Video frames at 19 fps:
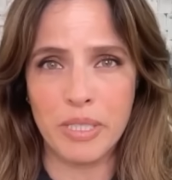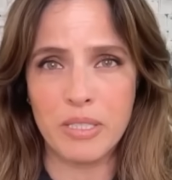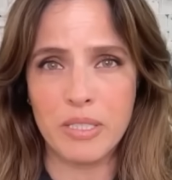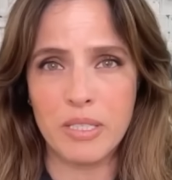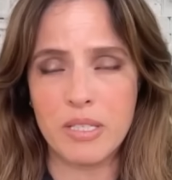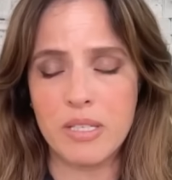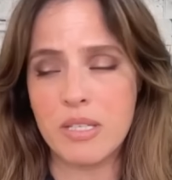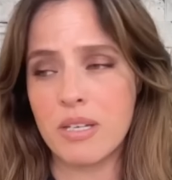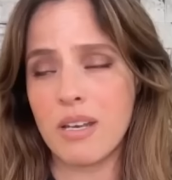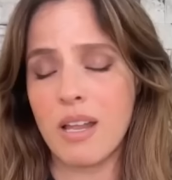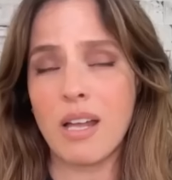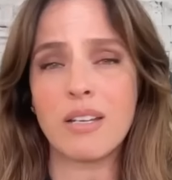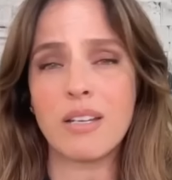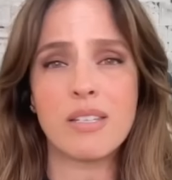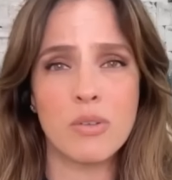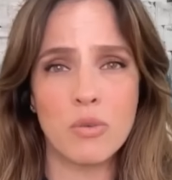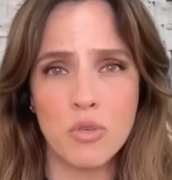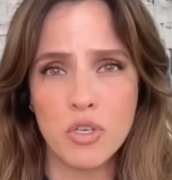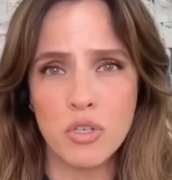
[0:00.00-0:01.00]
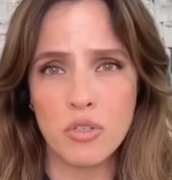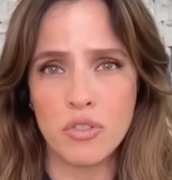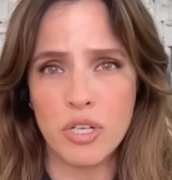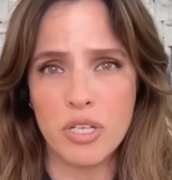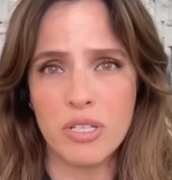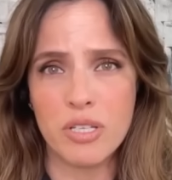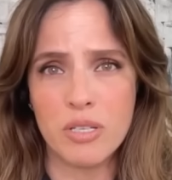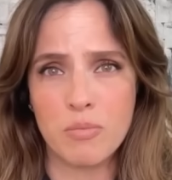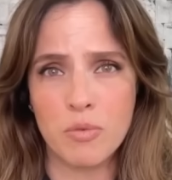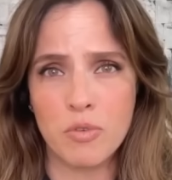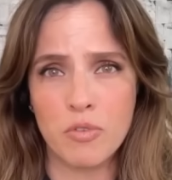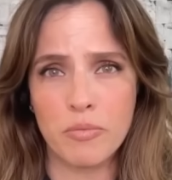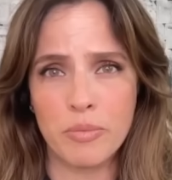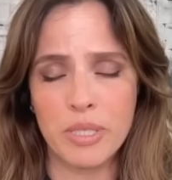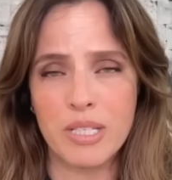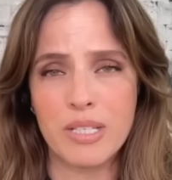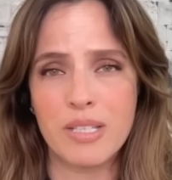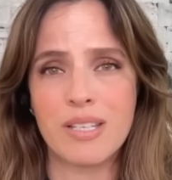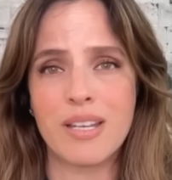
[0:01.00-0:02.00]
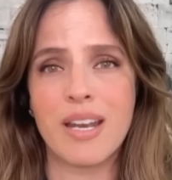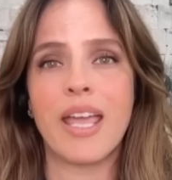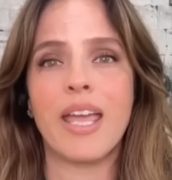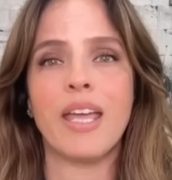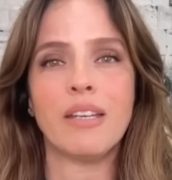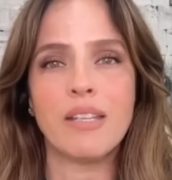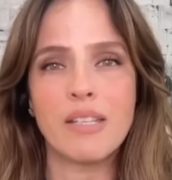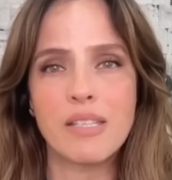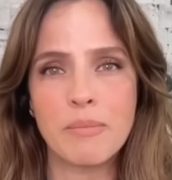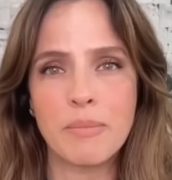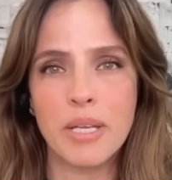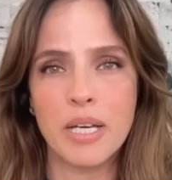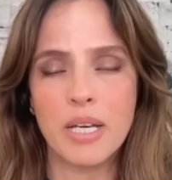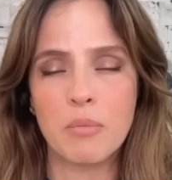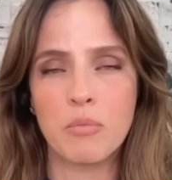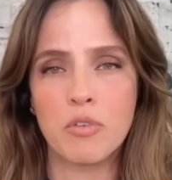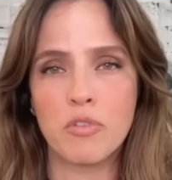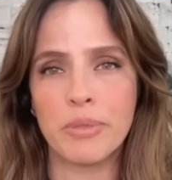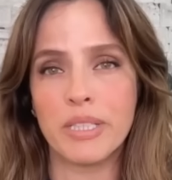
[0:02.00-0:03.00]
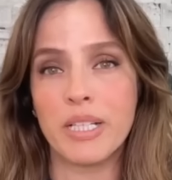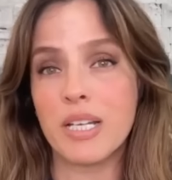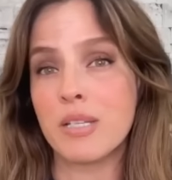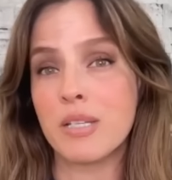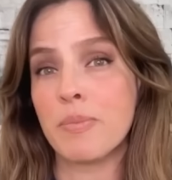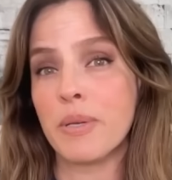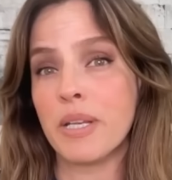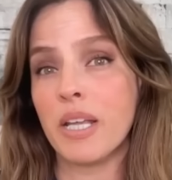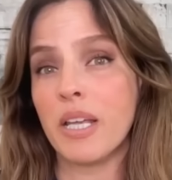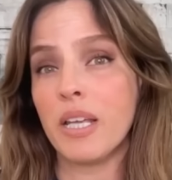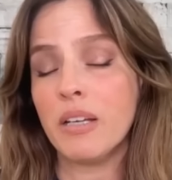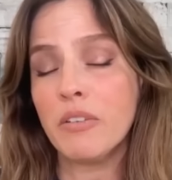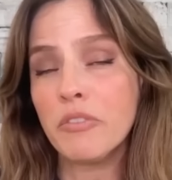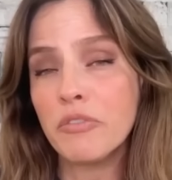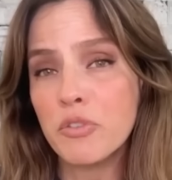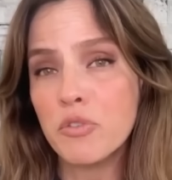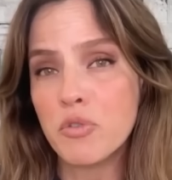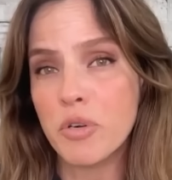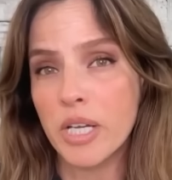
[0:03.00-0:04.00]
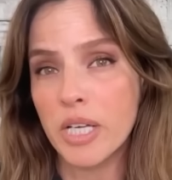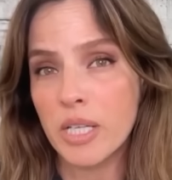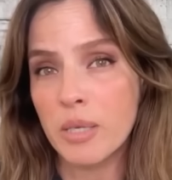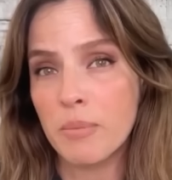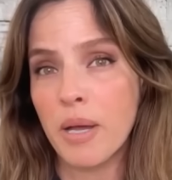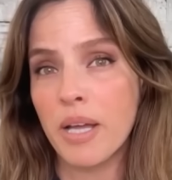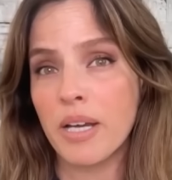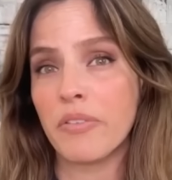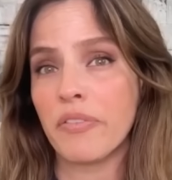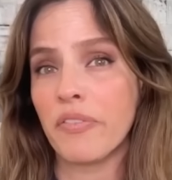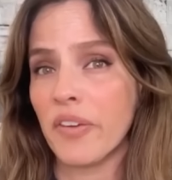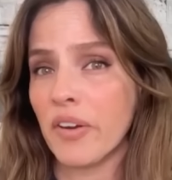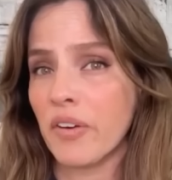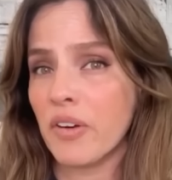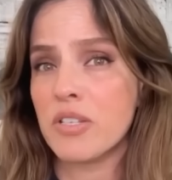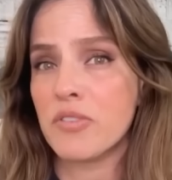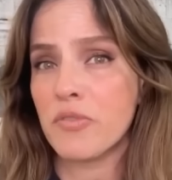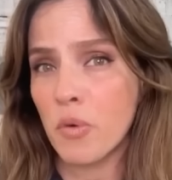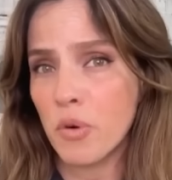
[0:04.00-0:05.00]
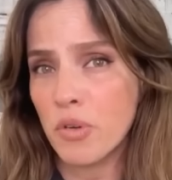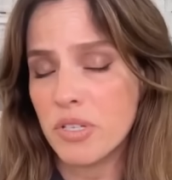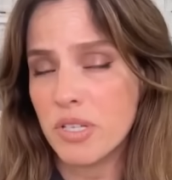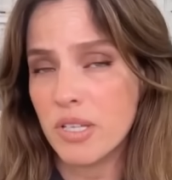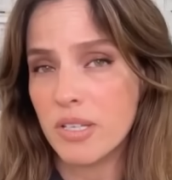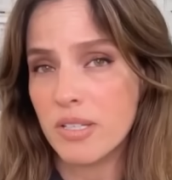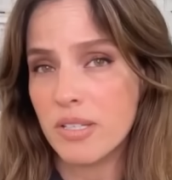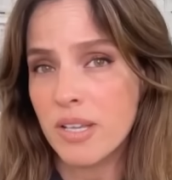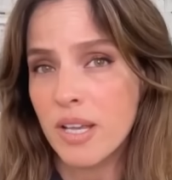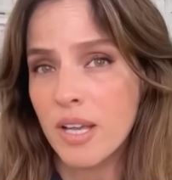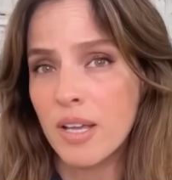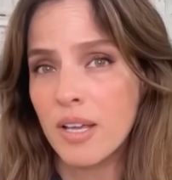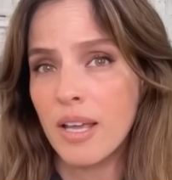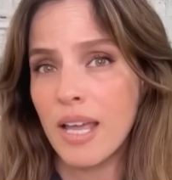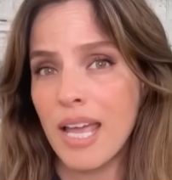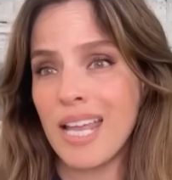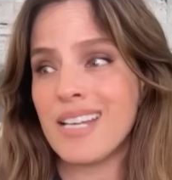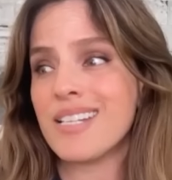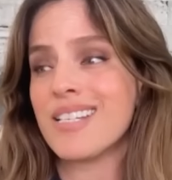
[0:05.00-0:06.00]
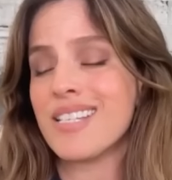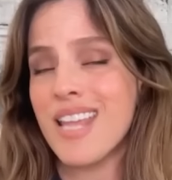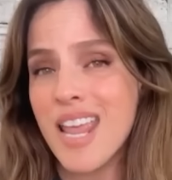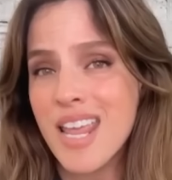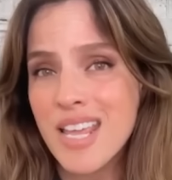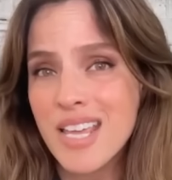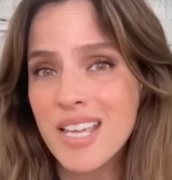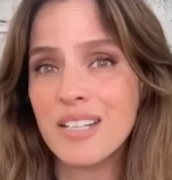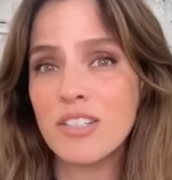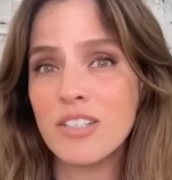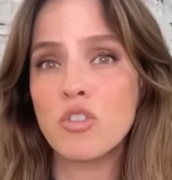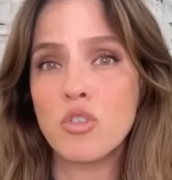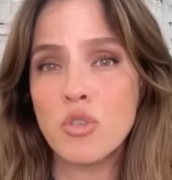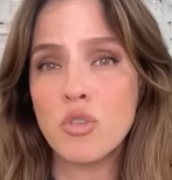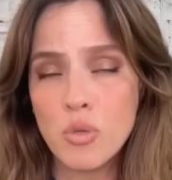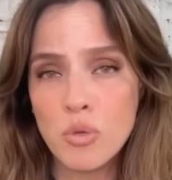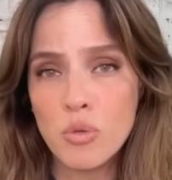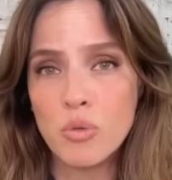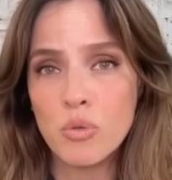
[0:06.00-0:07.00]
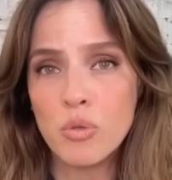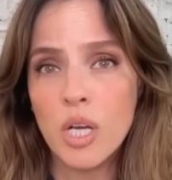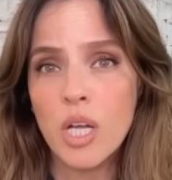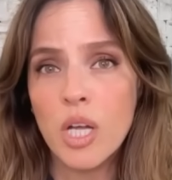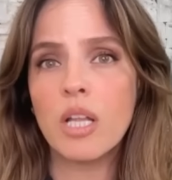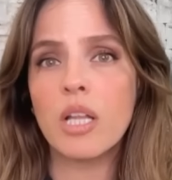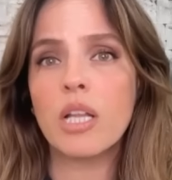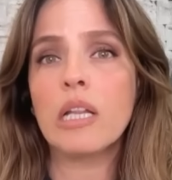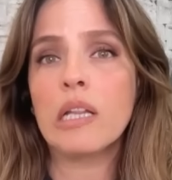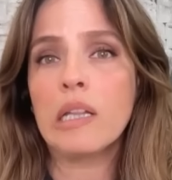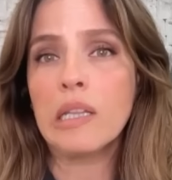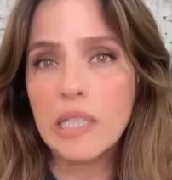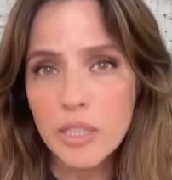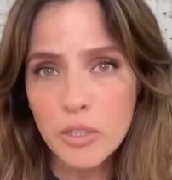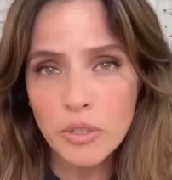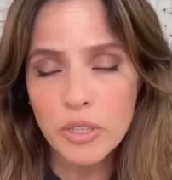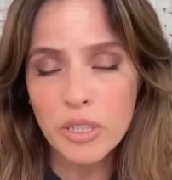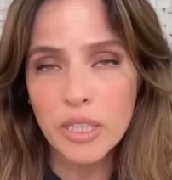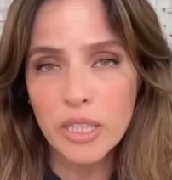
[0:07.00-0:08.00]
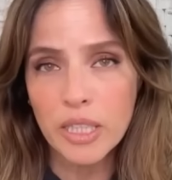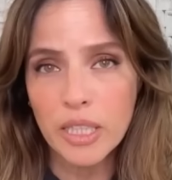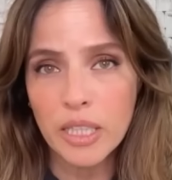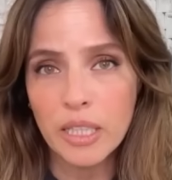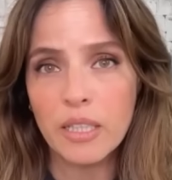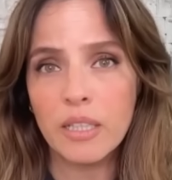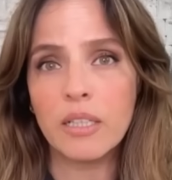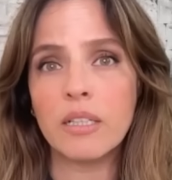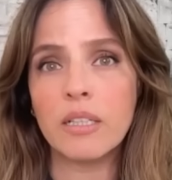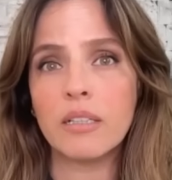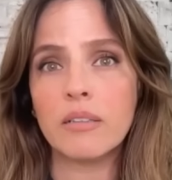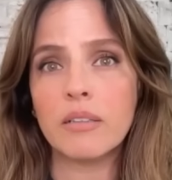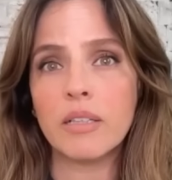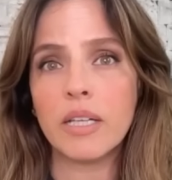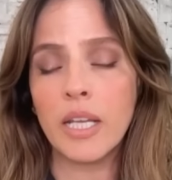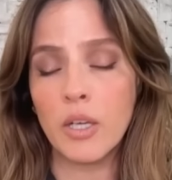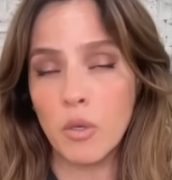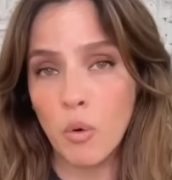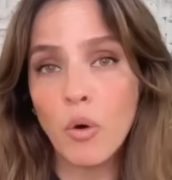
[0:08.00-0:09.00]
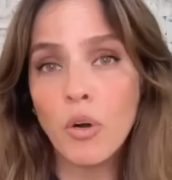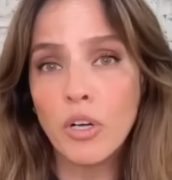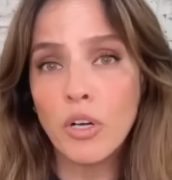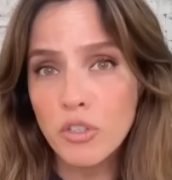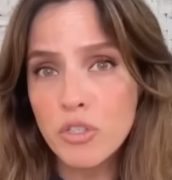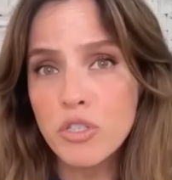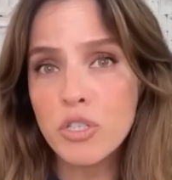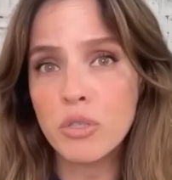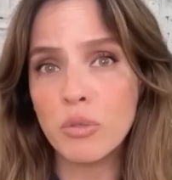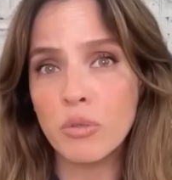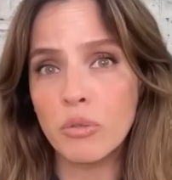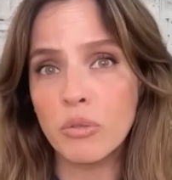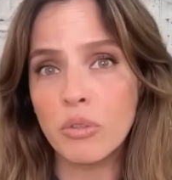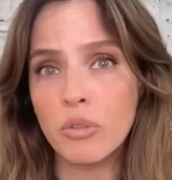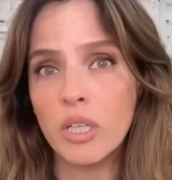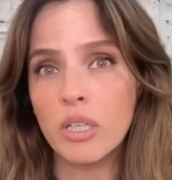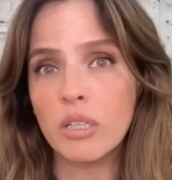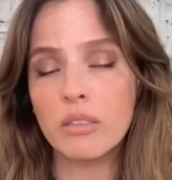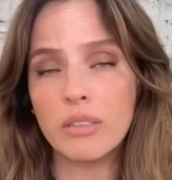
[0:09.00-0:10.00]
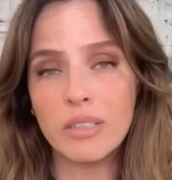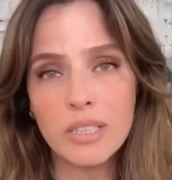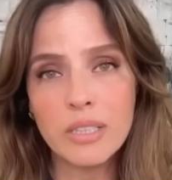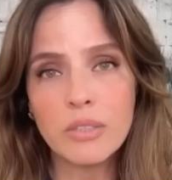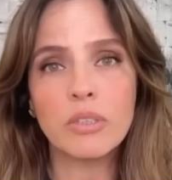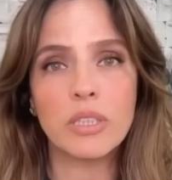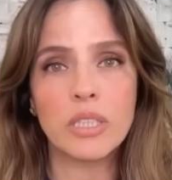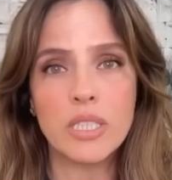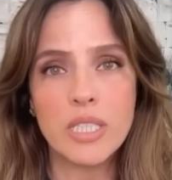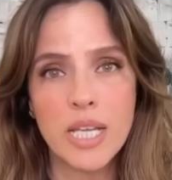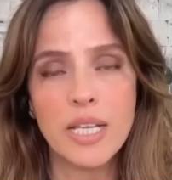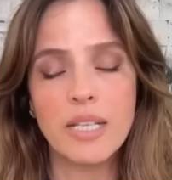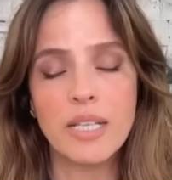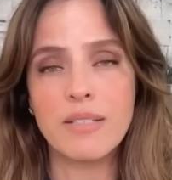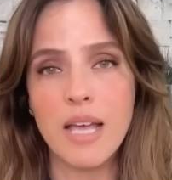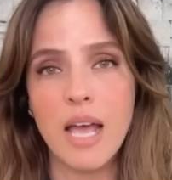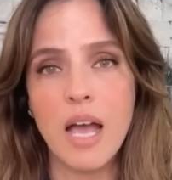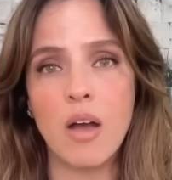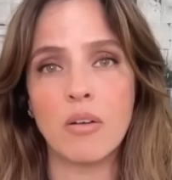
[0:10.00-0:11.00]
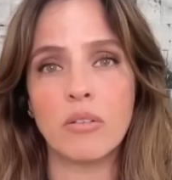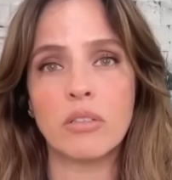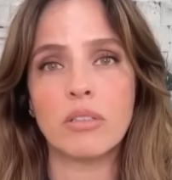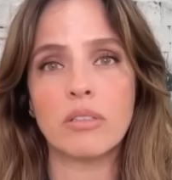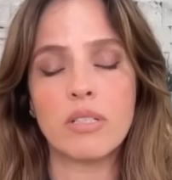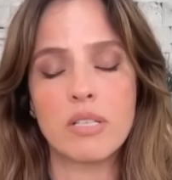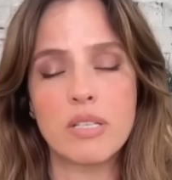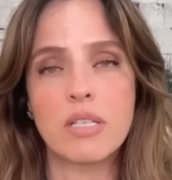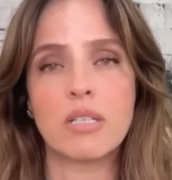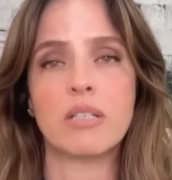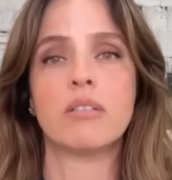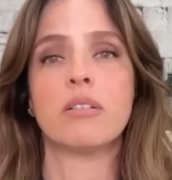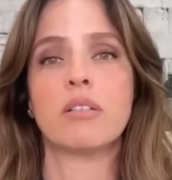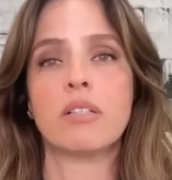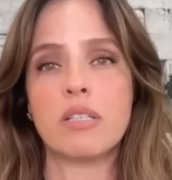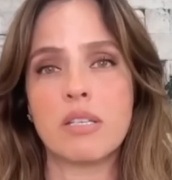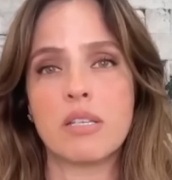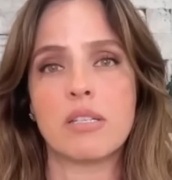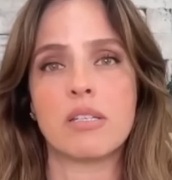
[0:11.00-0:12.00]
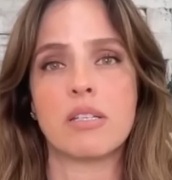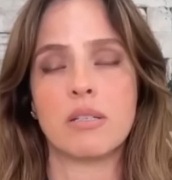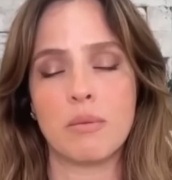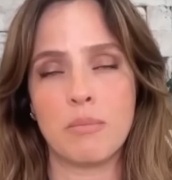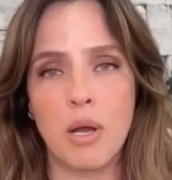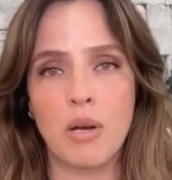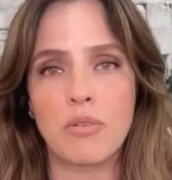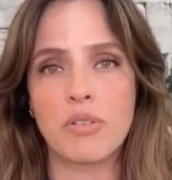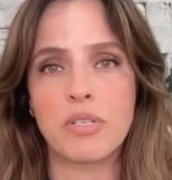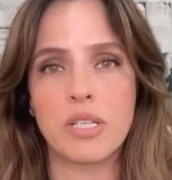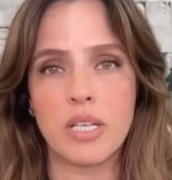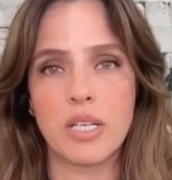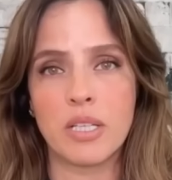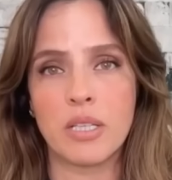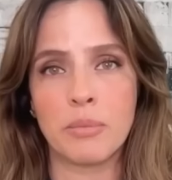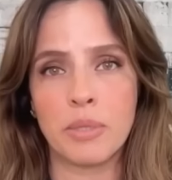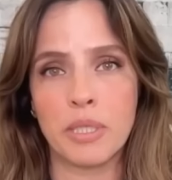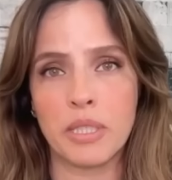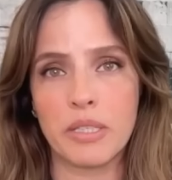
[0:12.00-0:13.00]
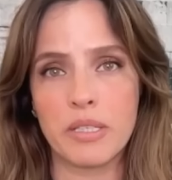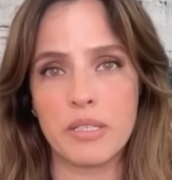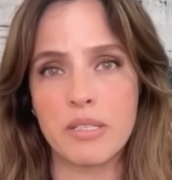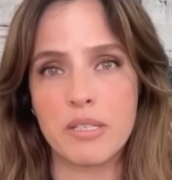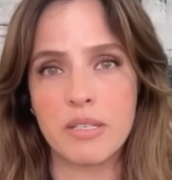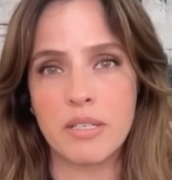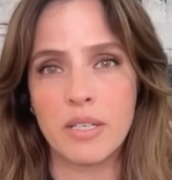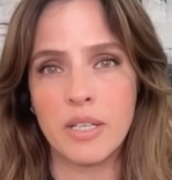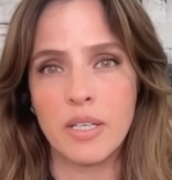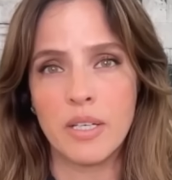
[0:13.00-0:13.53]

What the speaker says: It's not a social justice movement. It's an anti-Semitic movement that has been infiltrated by nefarious forces and taken to literally, in order to literally take down the single consistent democracy in the Middle East.